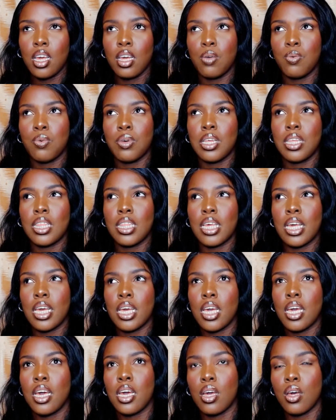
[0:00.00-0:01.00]
He was a
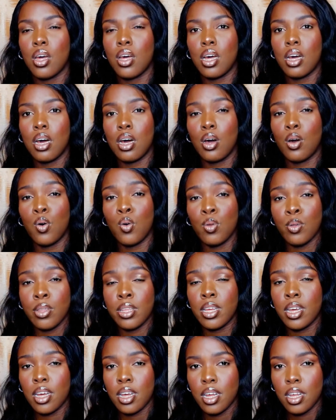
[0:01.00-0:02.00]
year
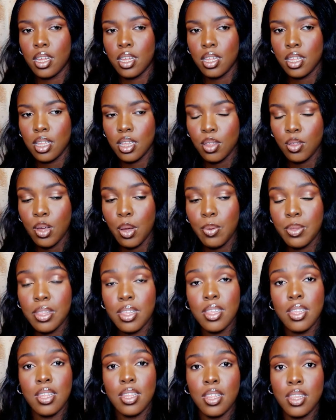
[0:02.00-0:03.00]
older. So I was
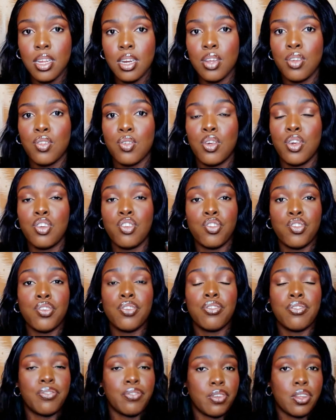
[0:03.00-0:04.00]
in existing, so he
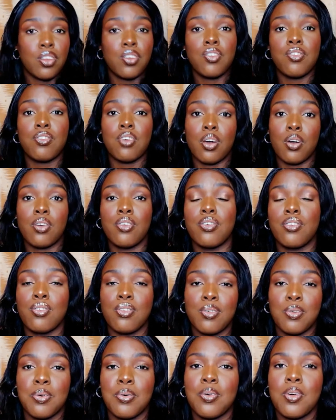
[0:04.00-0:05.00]
just finished secondary
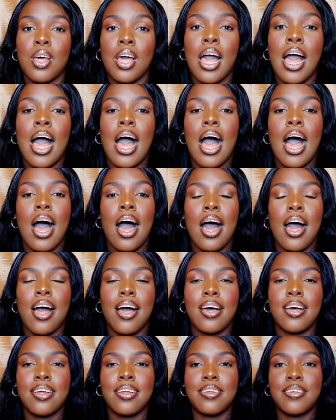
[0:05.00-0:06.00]
school.
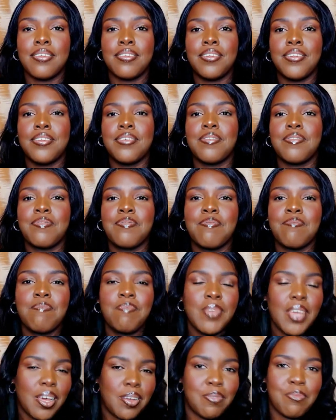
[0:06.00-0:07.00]
And
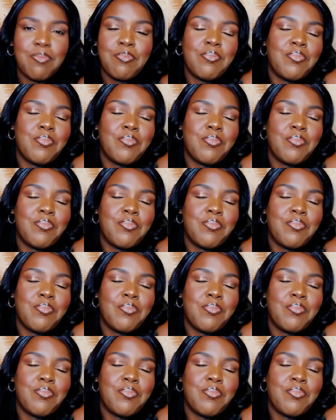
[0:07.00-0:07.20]
yeah.